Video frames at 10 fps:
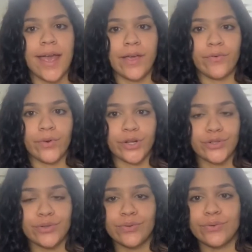in order
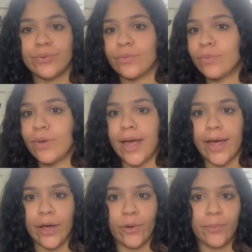to
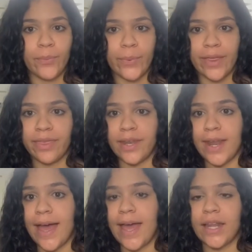help with
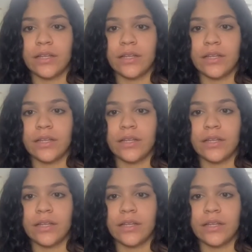not